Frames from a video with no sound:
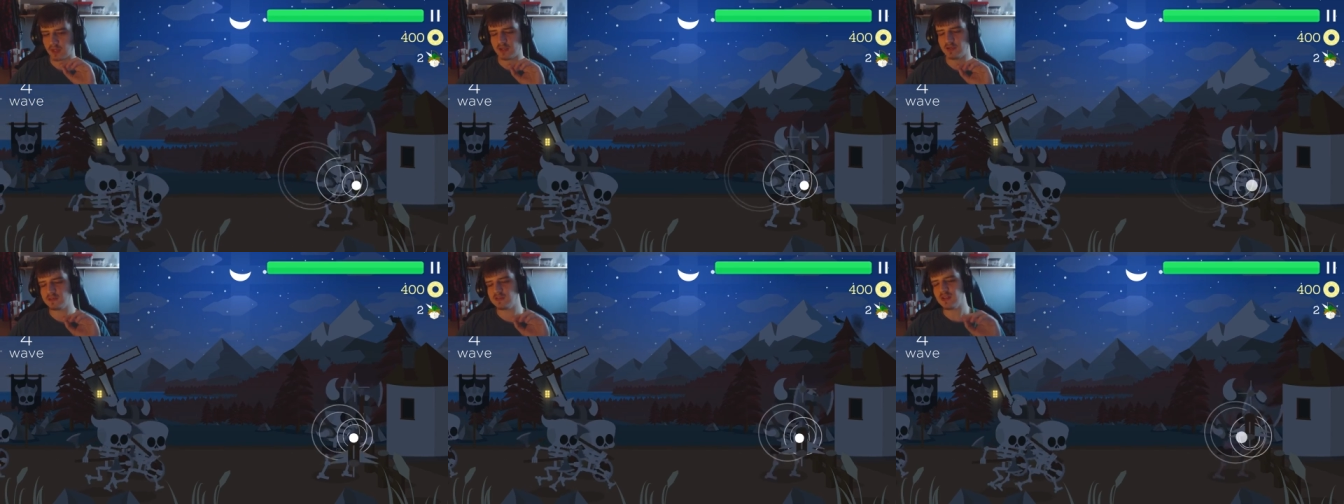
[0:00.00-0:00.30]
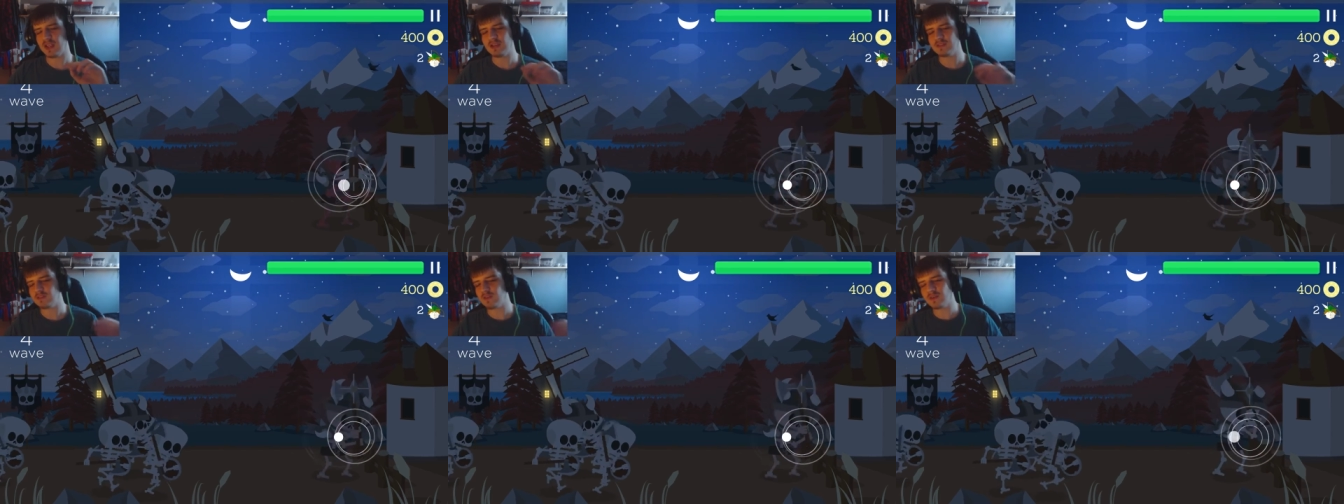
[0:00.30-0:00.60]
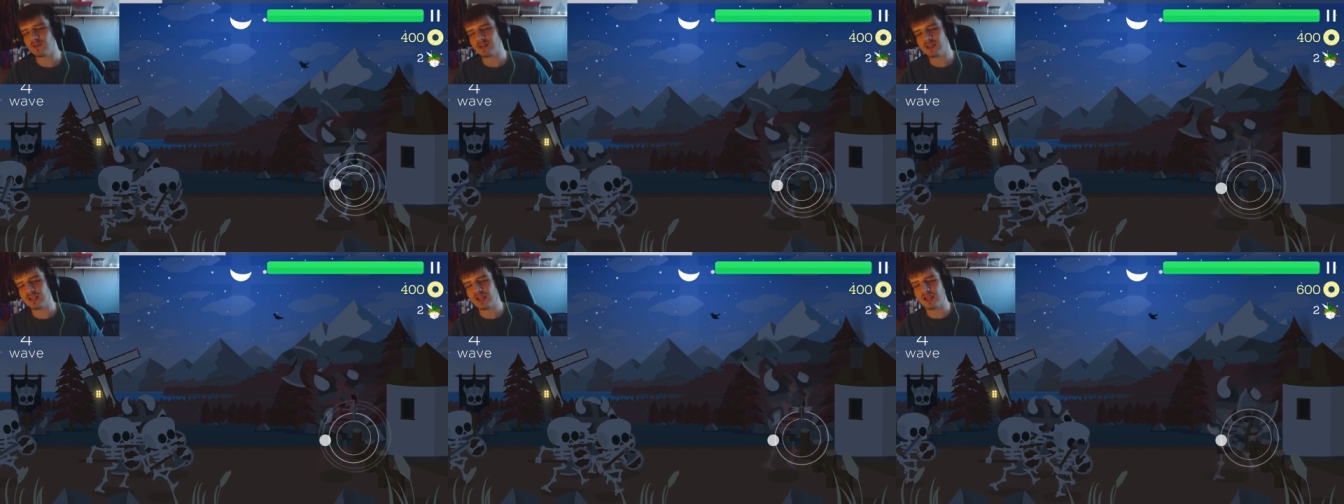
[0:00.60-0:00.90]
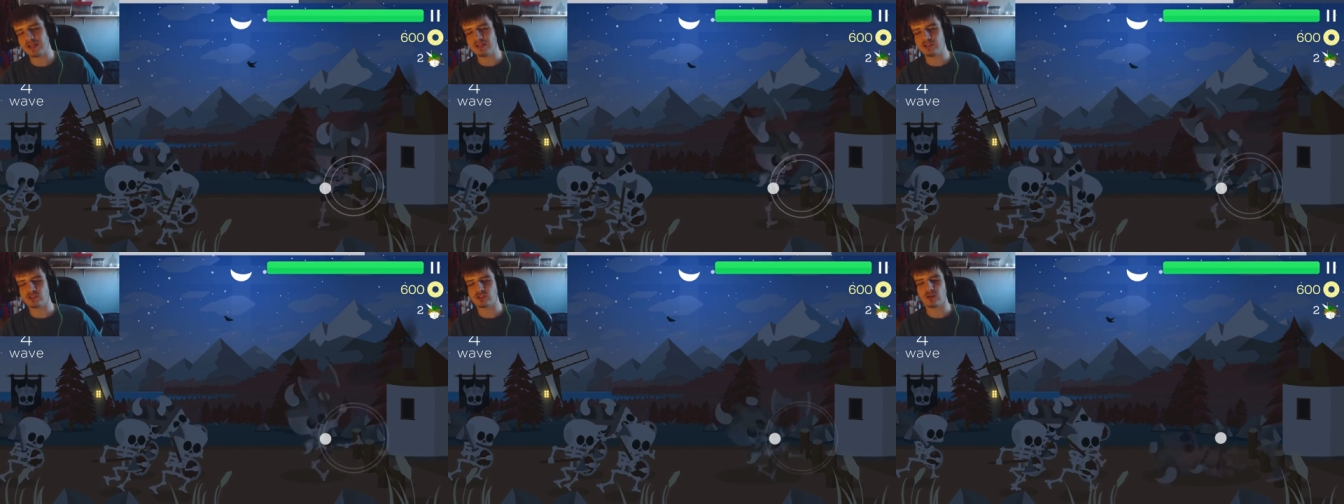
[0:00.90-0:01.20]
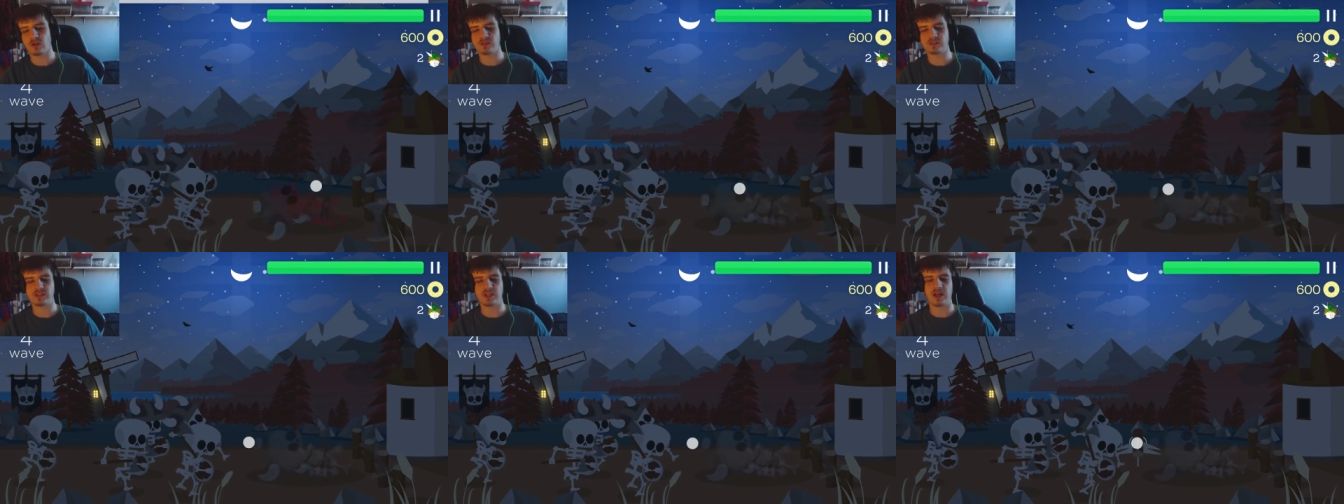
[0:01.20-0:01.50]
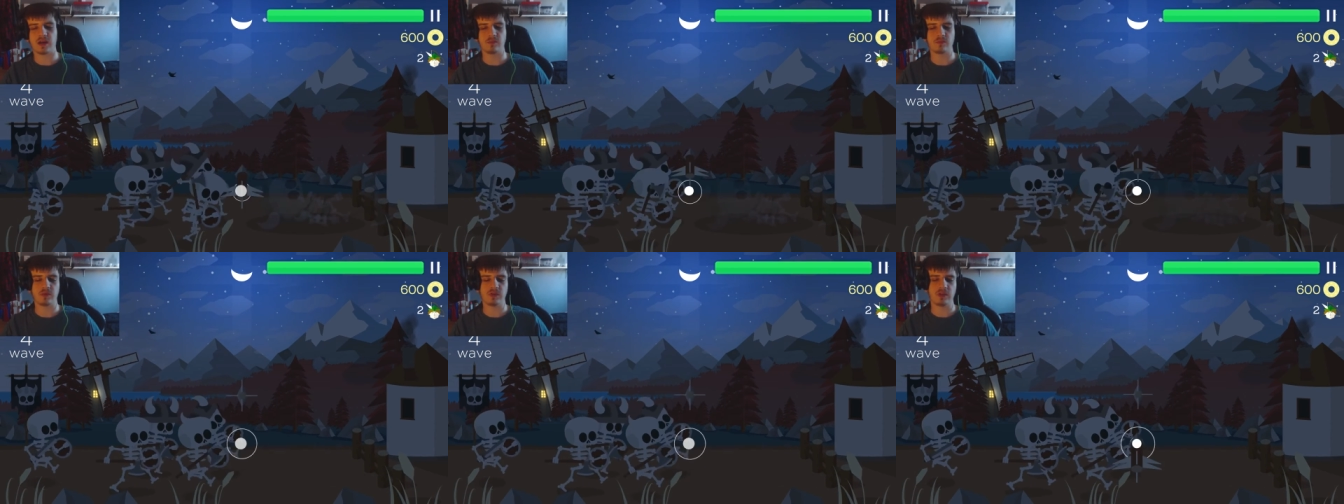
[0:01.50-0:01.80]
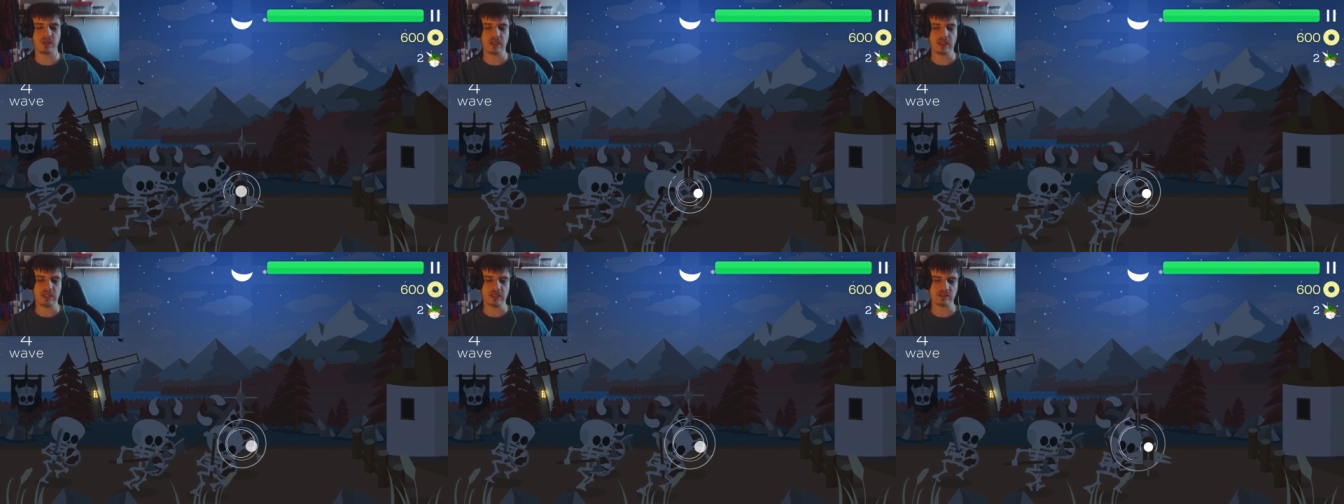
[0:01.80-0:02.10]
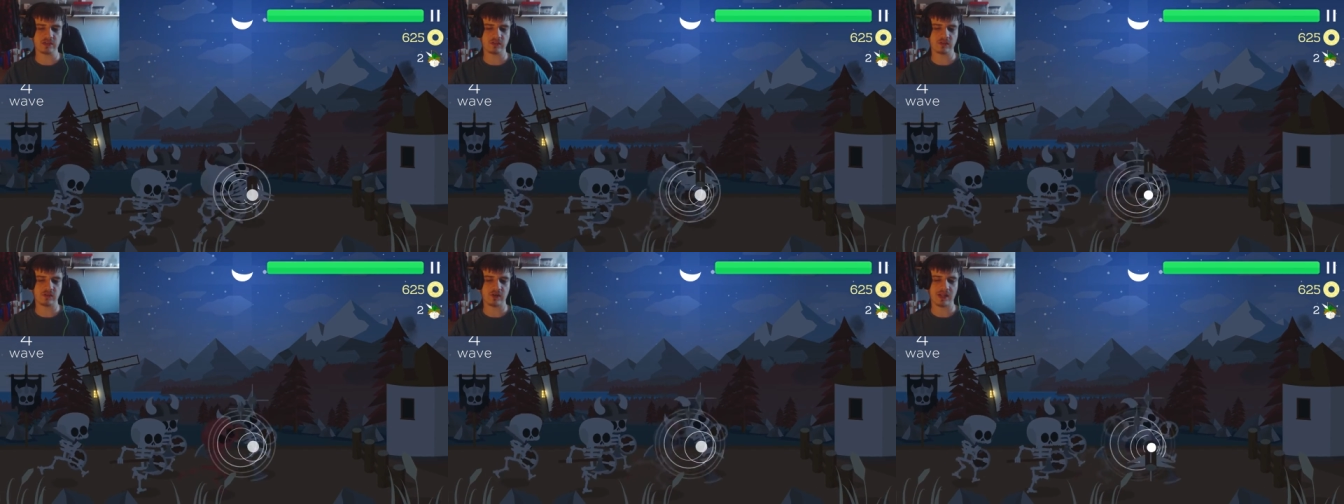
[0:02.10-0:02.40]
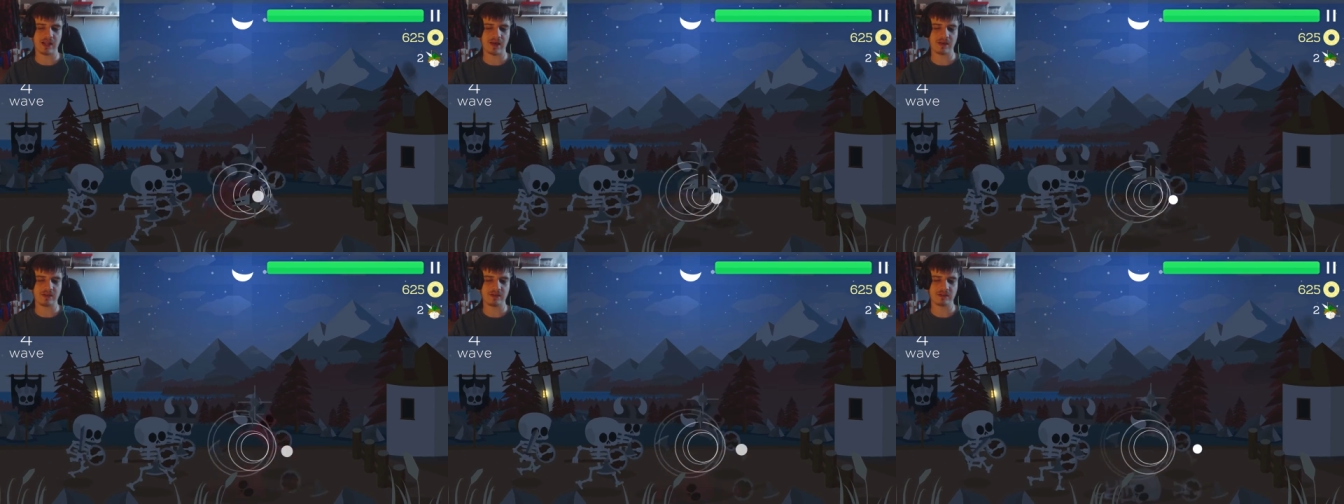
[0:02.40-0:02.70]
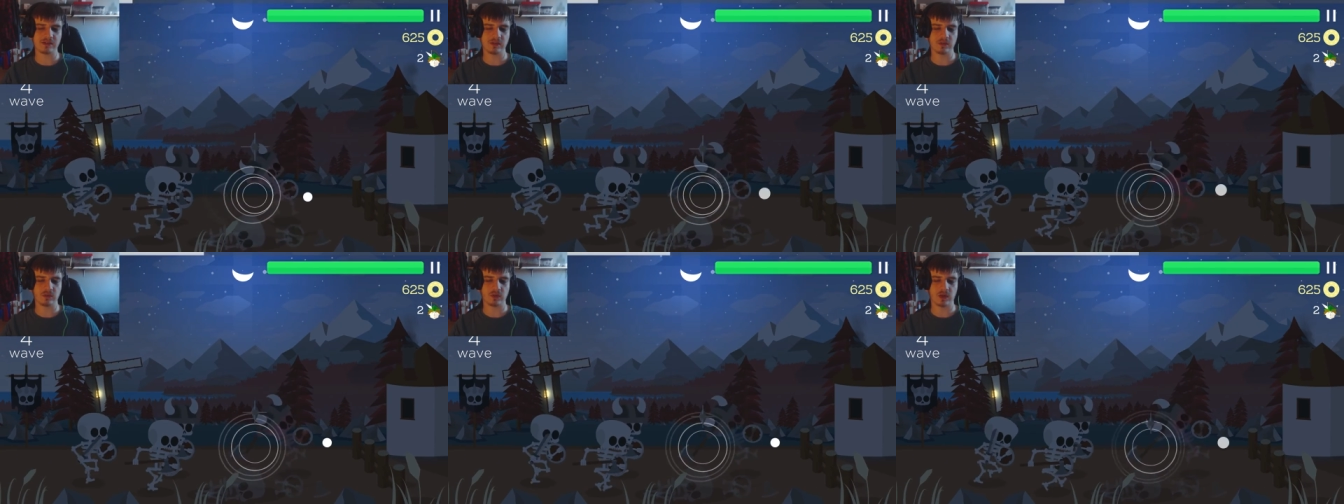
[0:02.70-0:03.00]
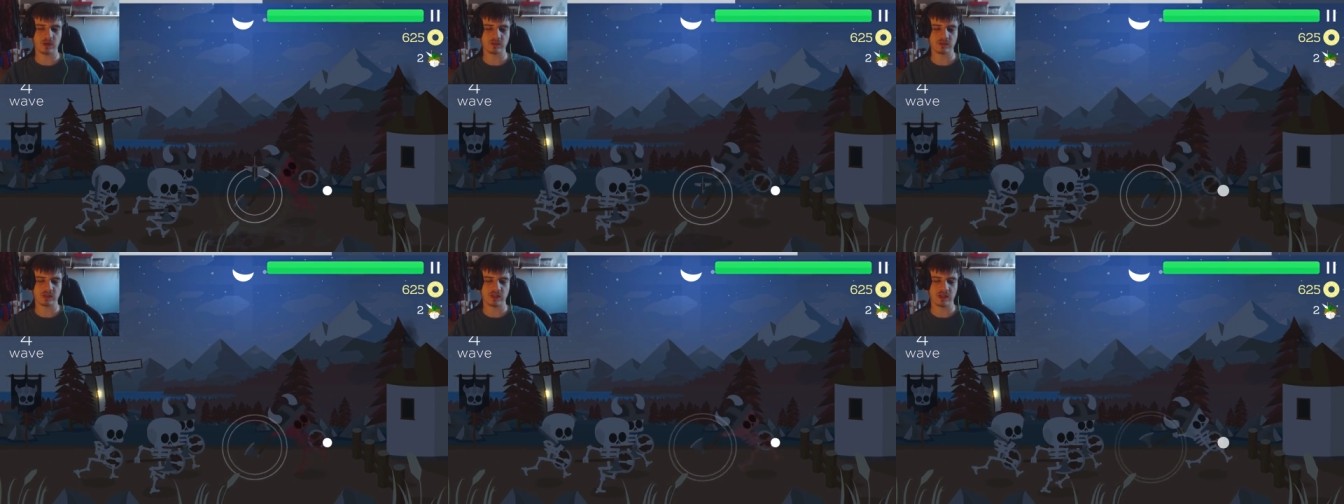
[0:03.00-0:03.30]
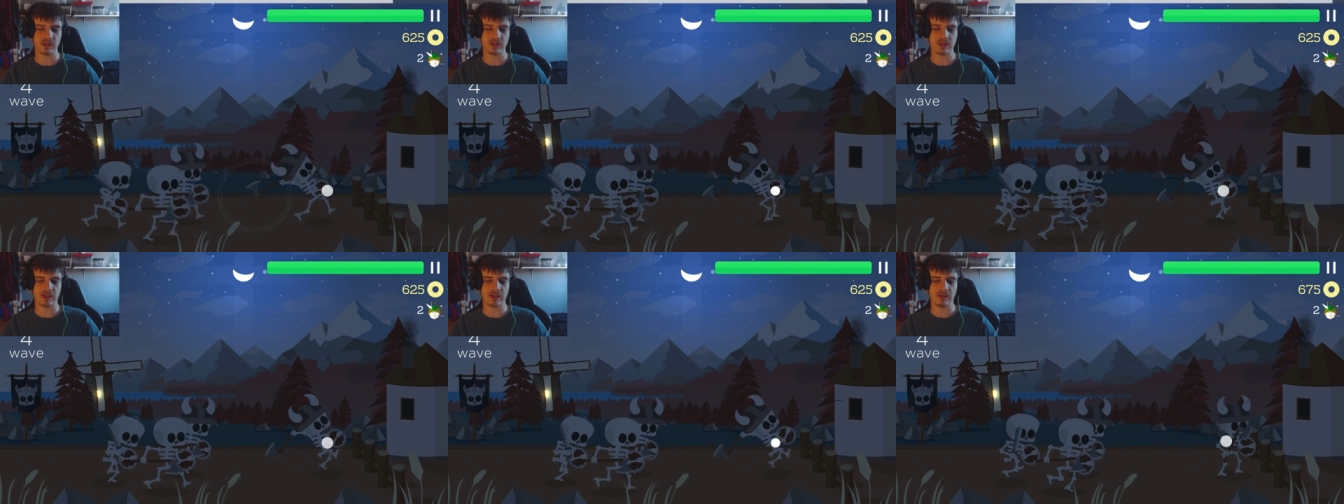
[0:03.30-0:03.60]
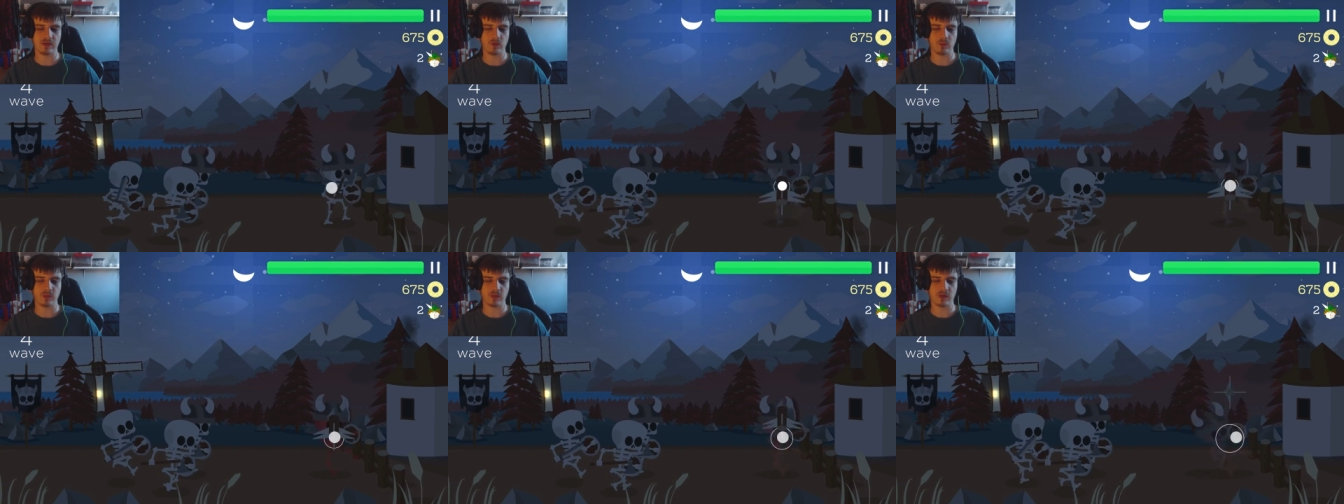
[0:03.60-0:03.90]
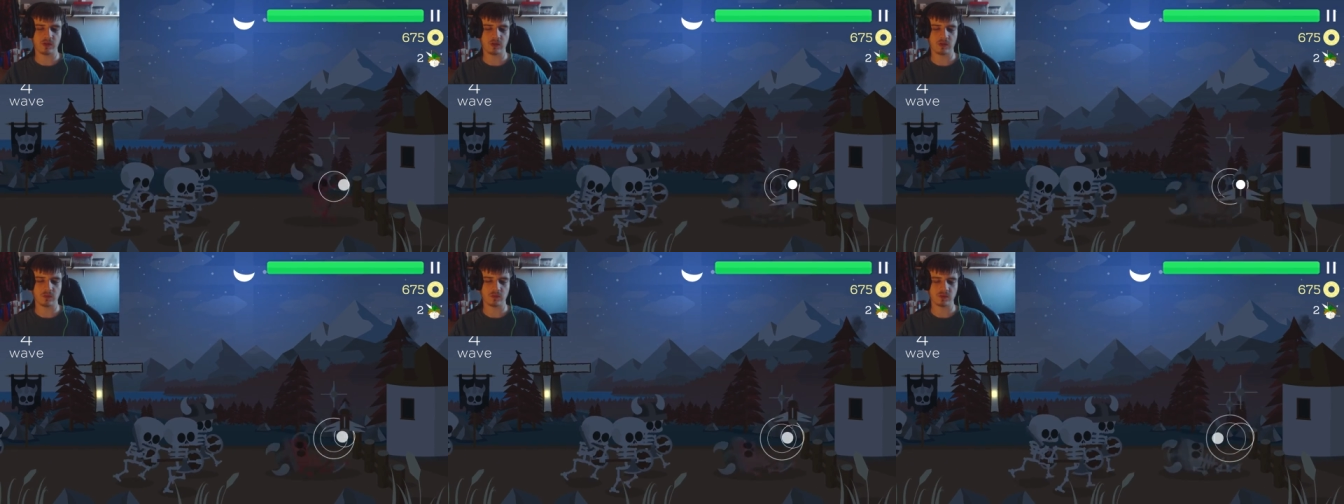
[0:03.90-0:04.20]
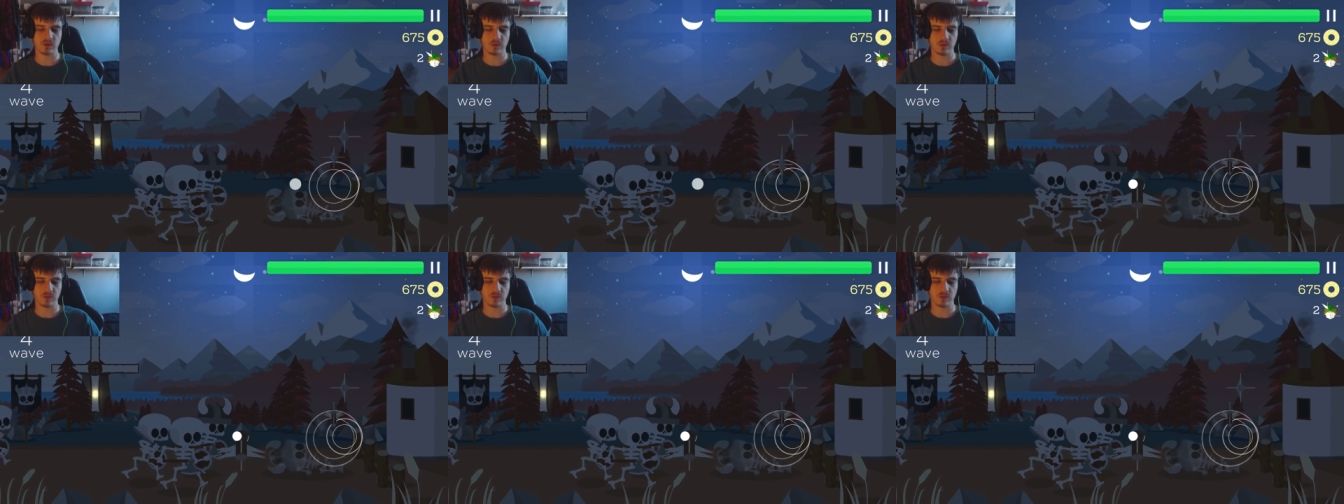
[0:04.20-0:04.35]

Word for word: he's, he's not going to get any shots down. But he's going to allow these little guys to get that little bit closer.